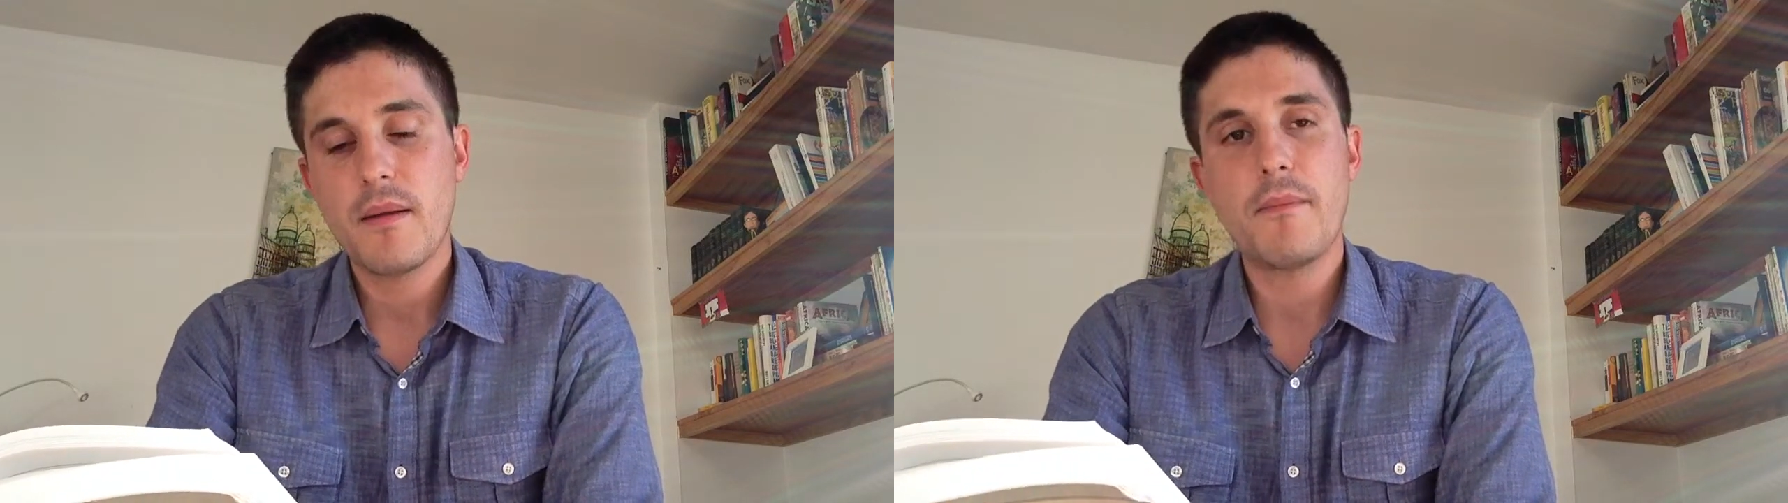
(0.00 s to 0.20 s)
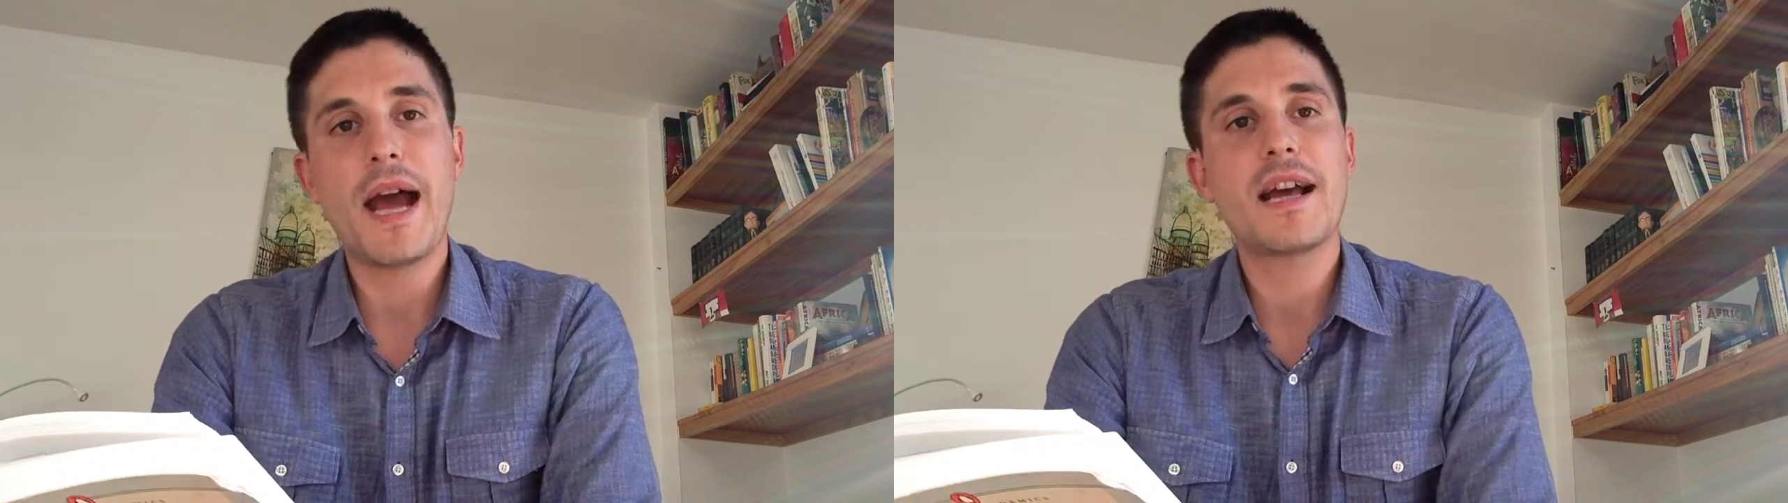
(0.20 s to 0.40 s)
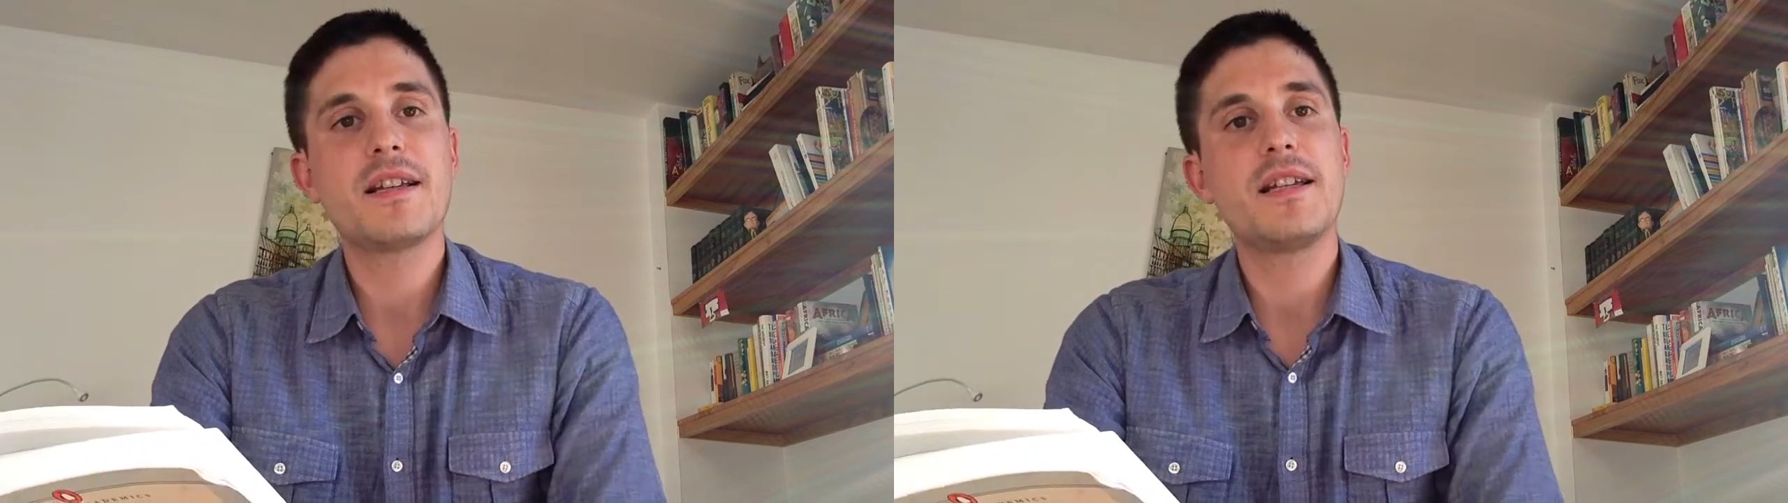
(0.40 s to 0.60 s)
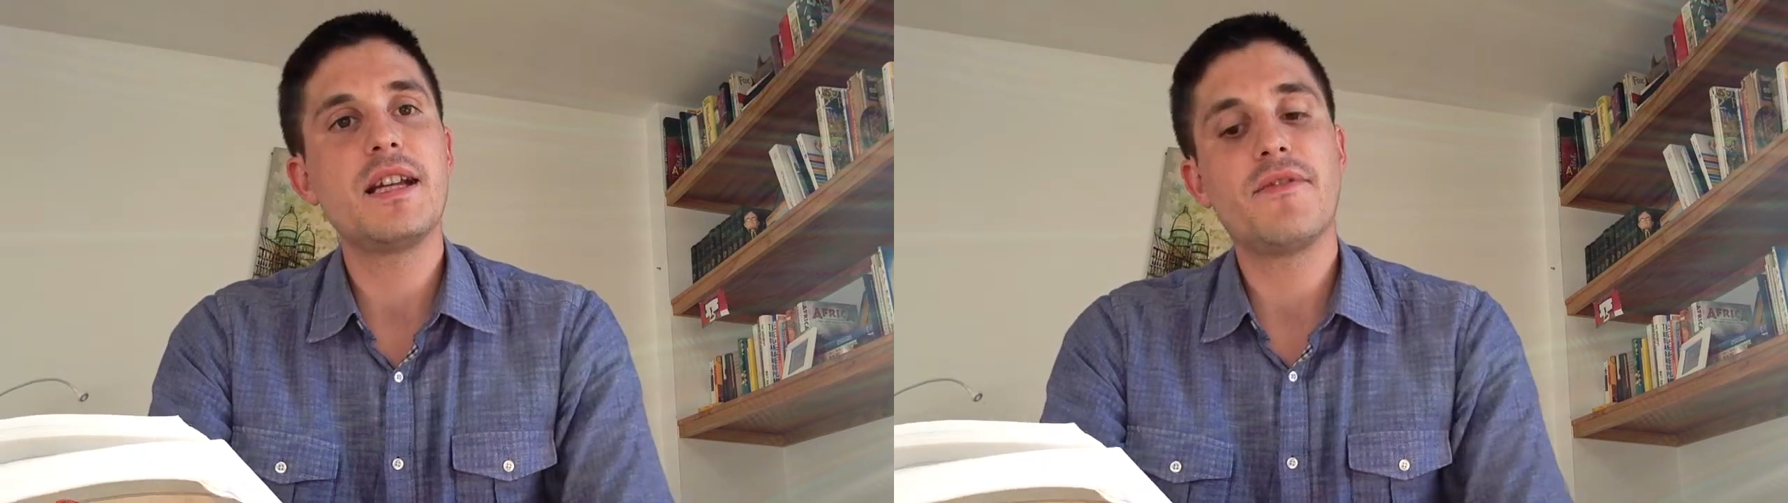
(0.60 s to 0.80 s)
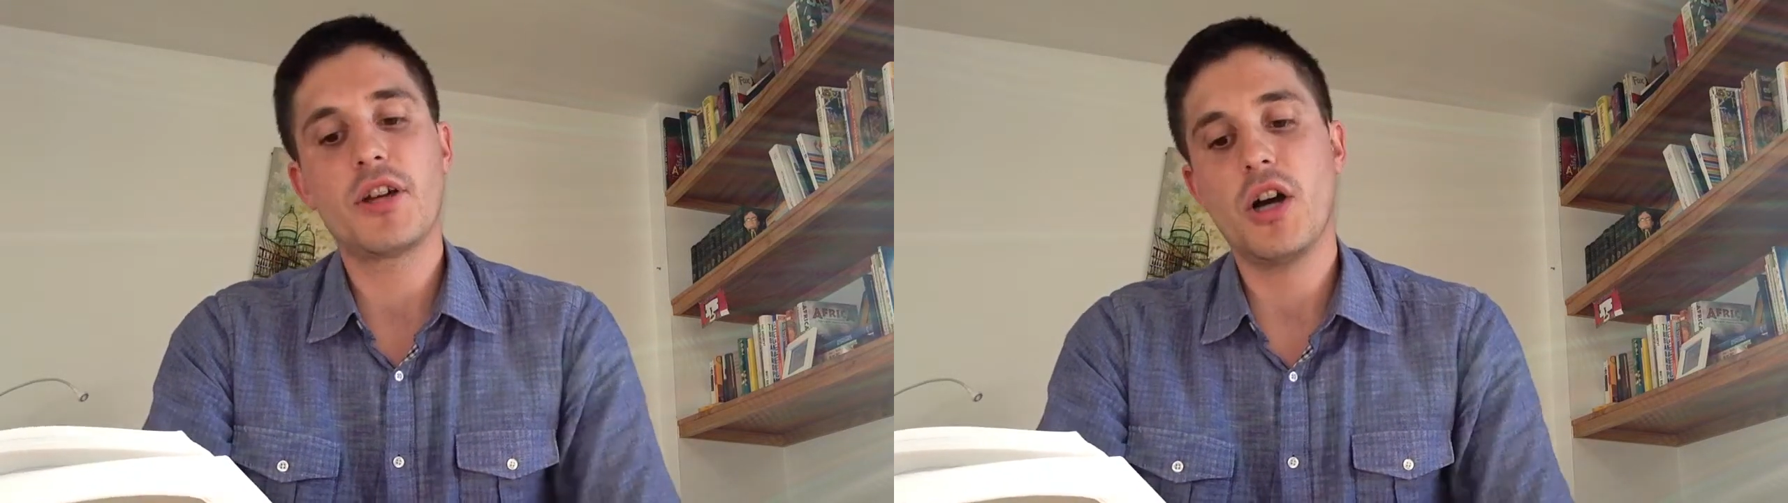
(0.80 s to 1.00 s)
Back seat
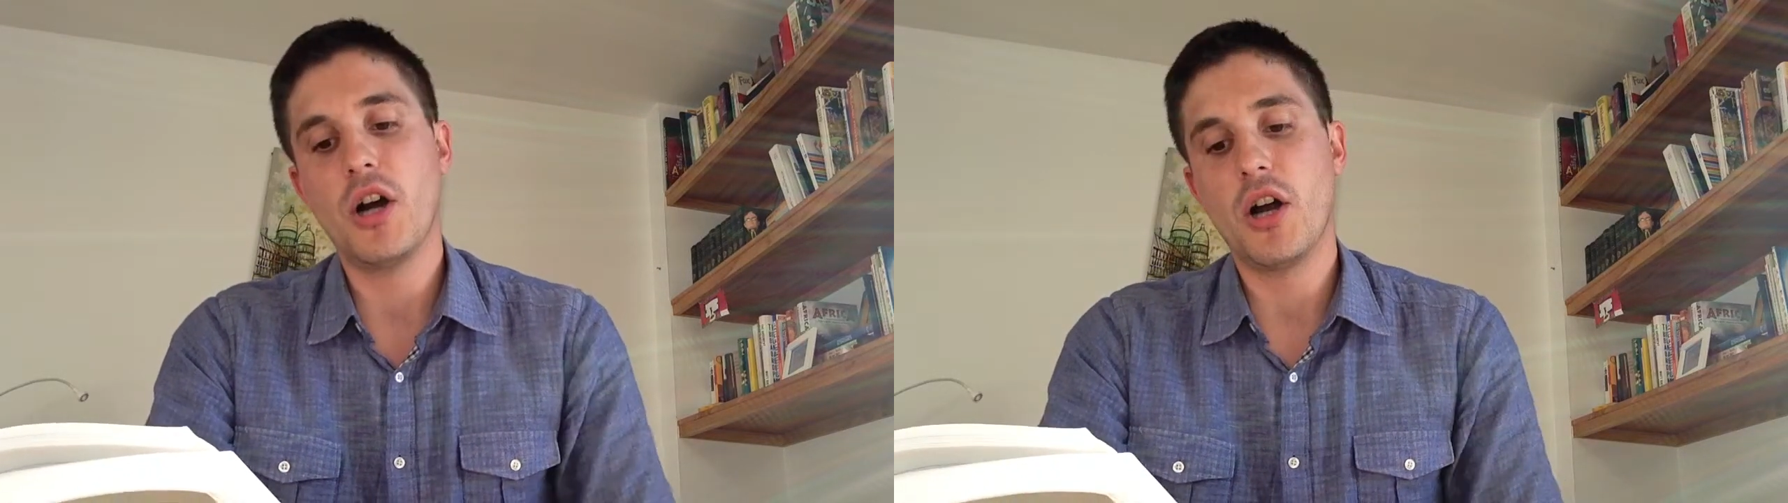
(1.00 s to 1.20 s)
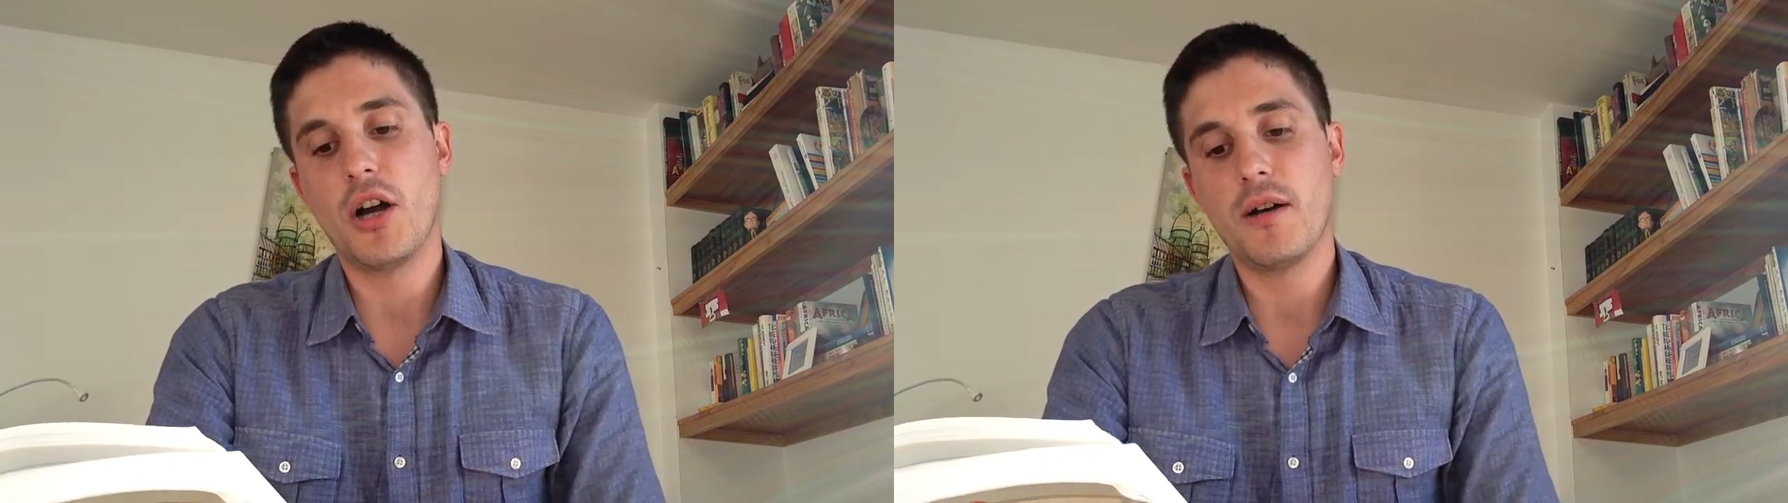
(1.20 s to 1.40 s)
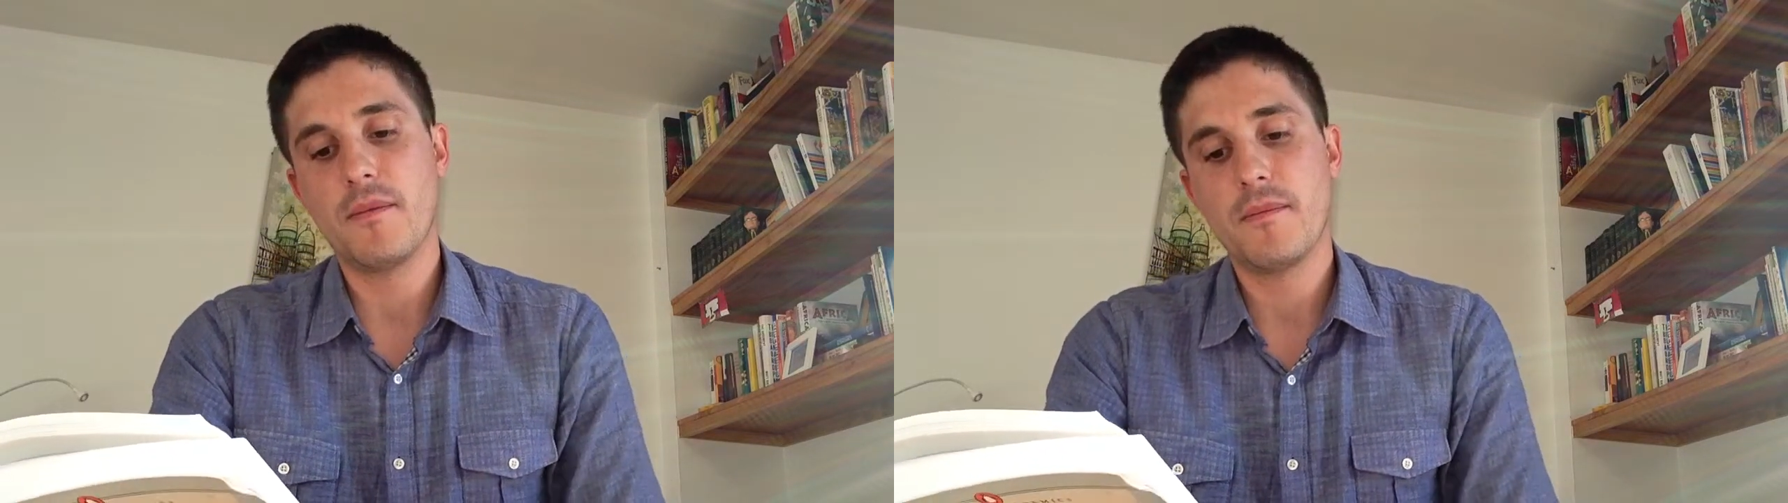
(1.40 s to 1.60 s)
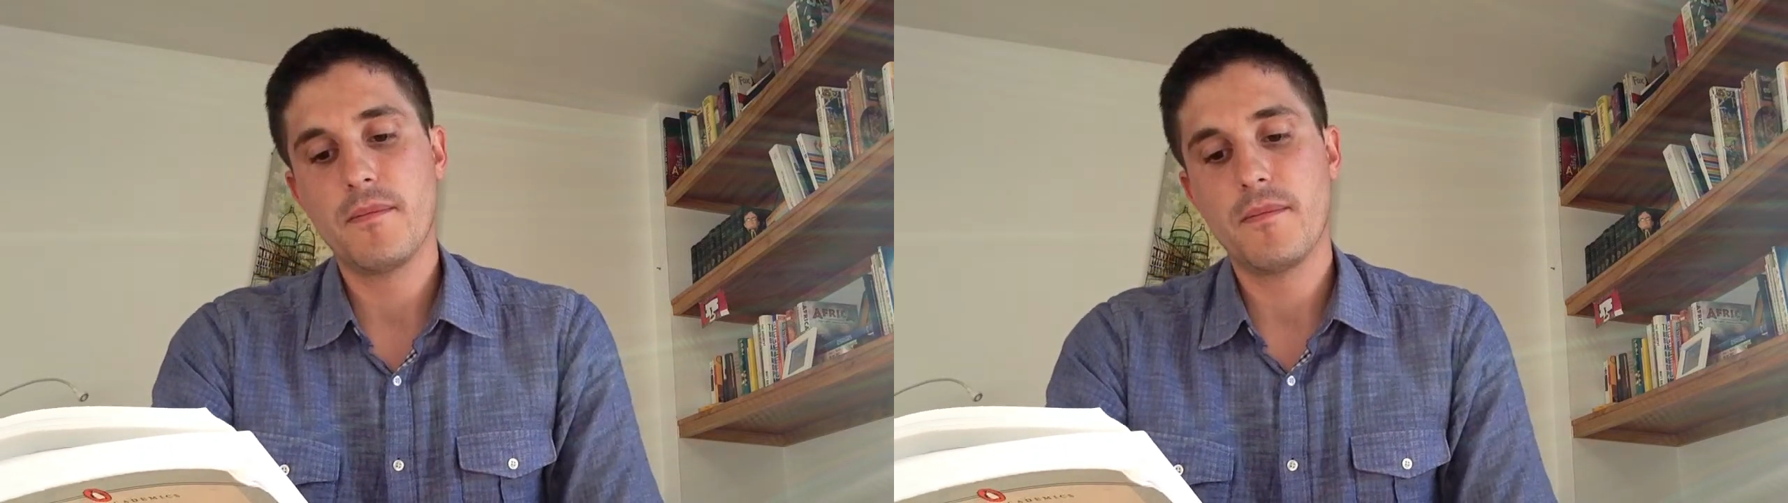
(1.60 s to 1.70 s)
of a car.